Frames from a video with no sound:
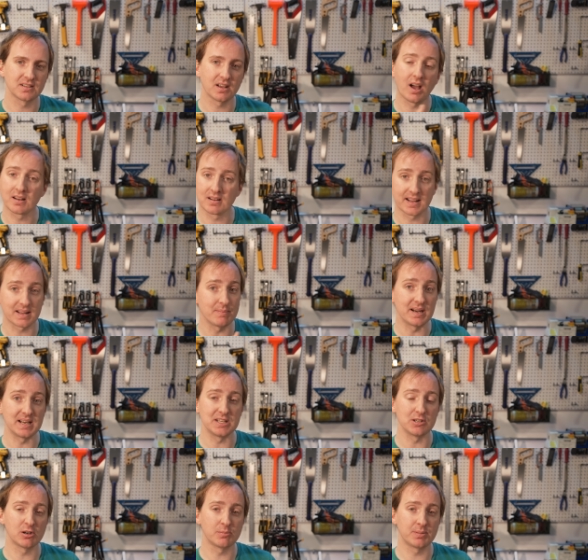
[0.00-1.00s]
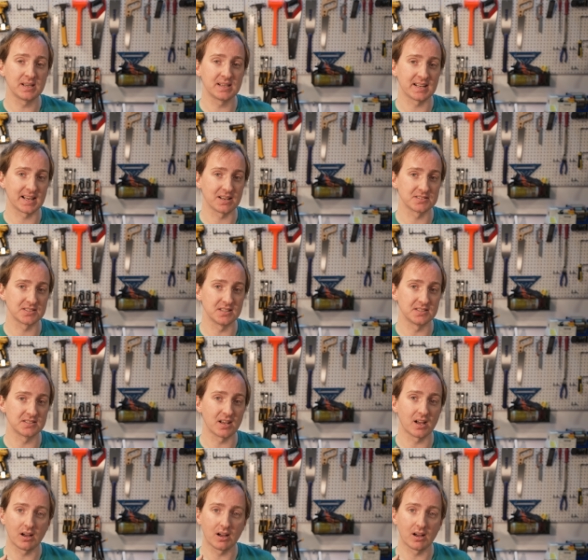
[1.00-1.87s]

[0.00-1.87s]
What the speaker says: unlike many European houses,